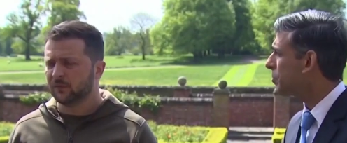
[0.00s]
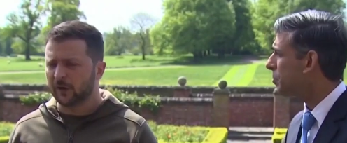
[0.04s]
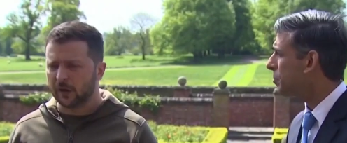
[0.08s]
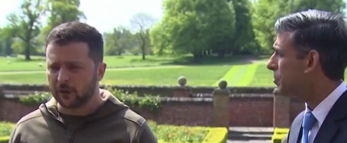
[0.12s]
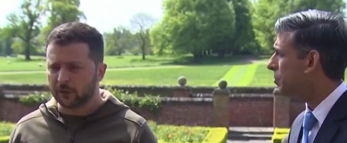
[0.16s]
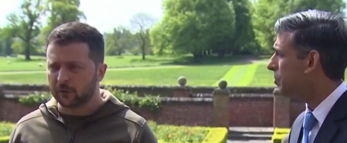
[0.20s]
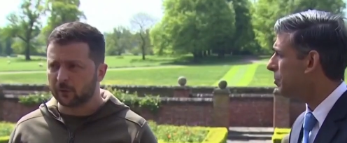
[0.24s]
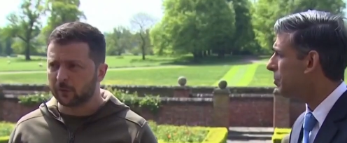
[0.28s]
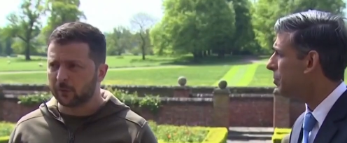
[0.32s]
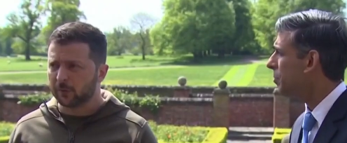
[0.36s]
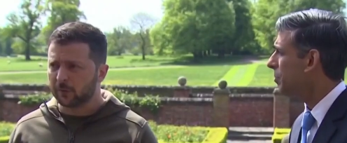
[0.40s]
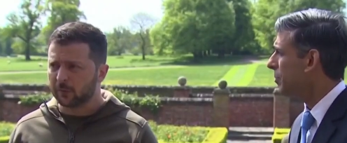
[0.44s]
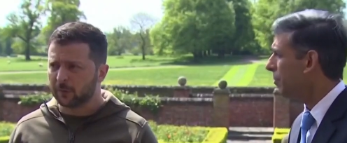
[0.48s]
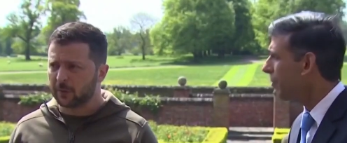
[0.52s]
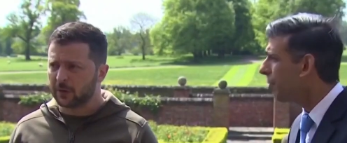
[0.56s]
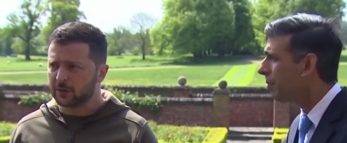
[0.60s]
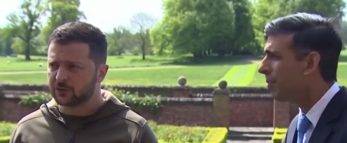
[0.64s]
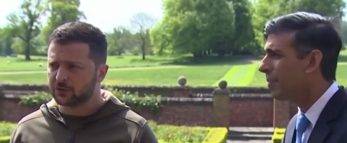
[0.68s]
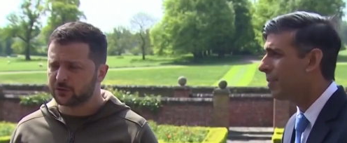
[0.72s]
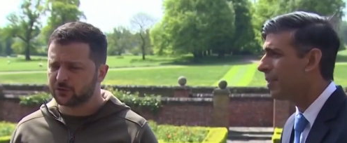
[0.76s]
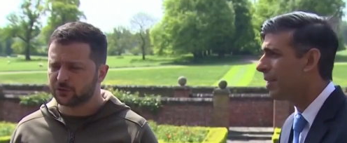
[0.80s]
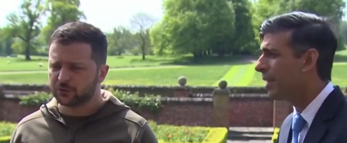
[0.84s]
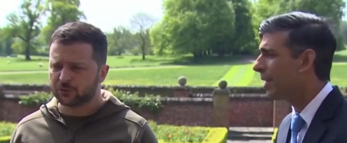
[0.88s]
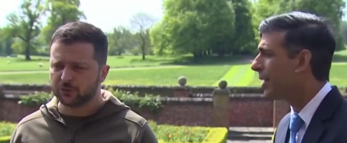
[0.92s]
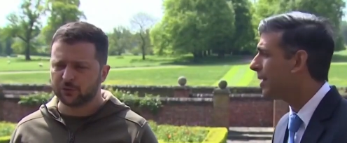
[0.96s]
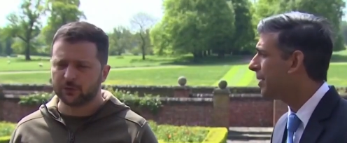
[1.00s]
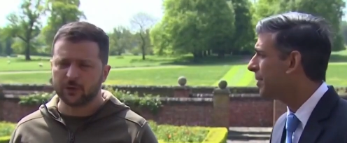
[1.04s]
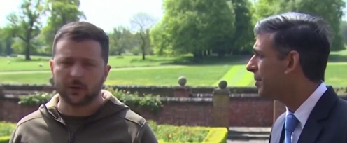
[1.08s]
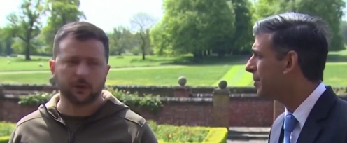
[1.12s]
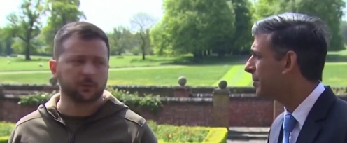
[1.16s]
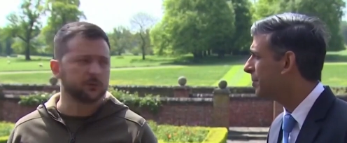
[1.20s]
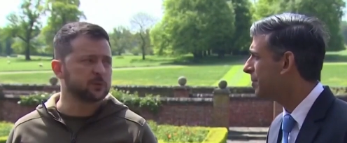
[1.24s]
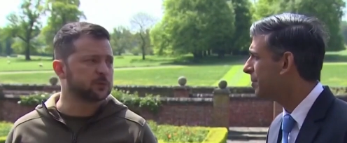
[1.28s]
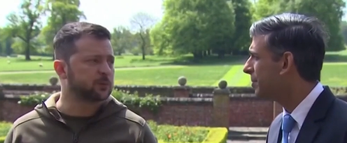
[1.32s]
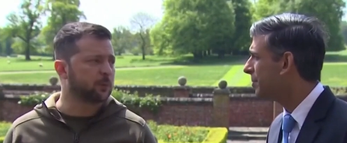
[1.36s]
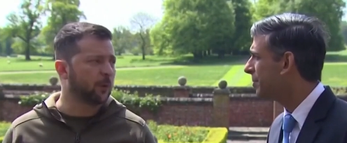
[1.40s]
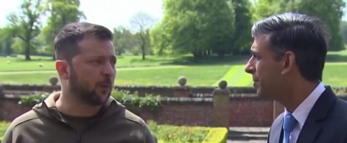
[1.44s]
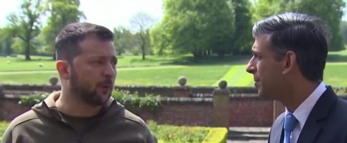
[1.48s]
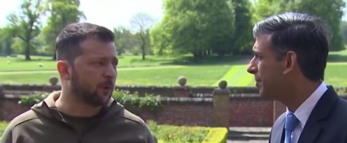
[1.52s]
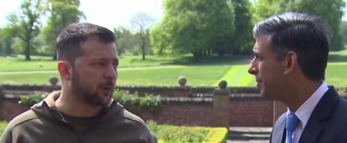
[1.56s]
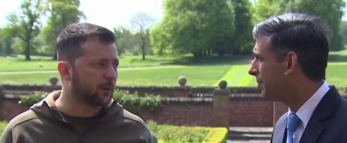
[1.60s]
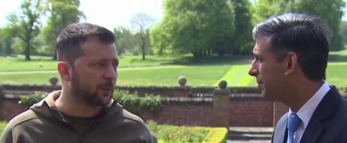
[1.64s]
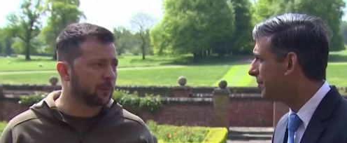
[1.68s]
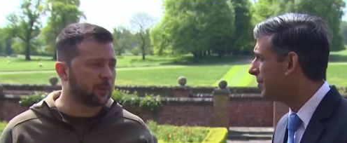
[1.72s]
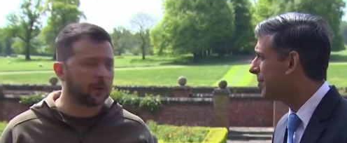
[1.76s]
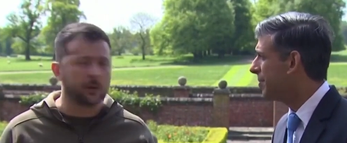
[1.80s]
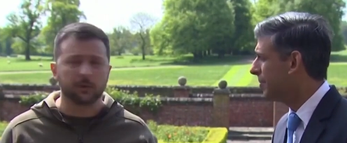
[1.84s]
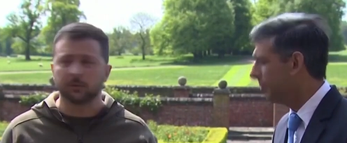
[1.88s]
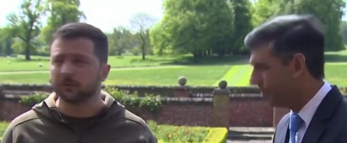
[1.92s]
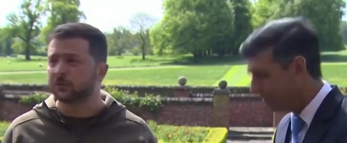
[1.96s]
Speaker 1: Thank you very much. Today we spoke
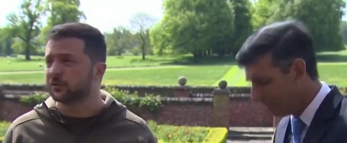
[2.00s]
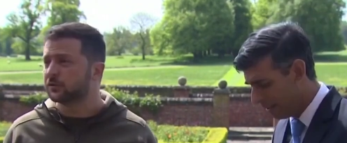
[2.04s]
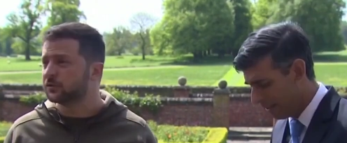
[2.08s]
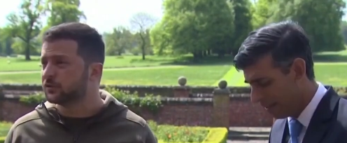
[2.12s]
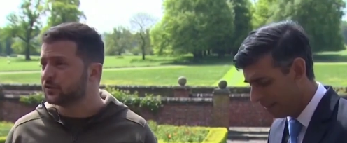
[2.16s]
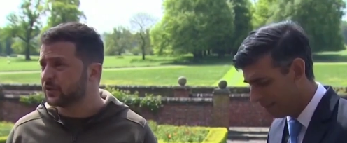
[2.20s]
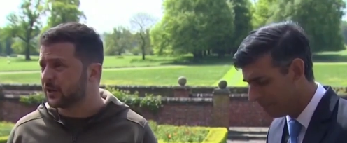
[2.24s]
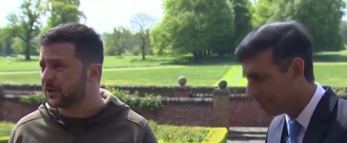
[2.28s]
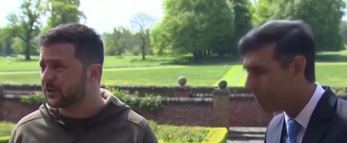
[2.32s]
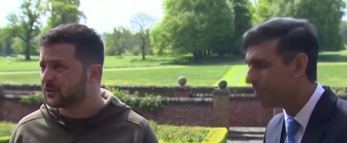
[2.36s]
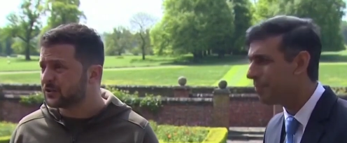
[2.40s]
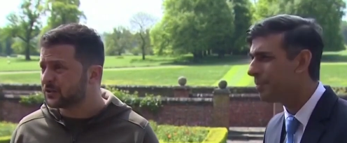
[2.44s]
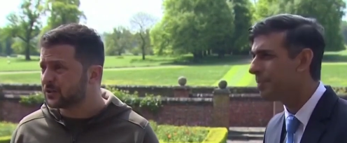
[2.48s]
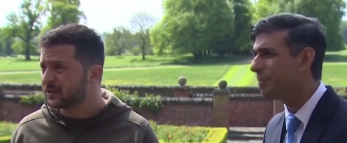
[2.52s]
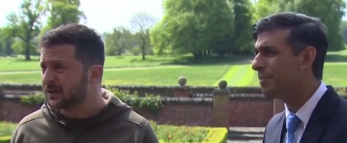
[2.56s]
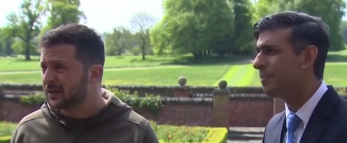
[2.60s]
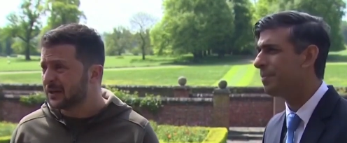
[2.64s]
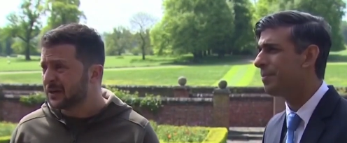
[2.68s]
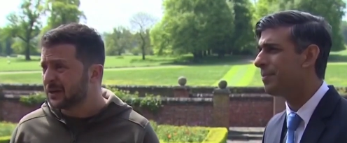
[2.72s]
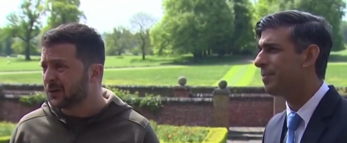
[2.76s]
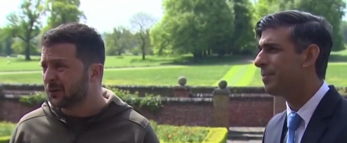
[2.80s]
about the jets,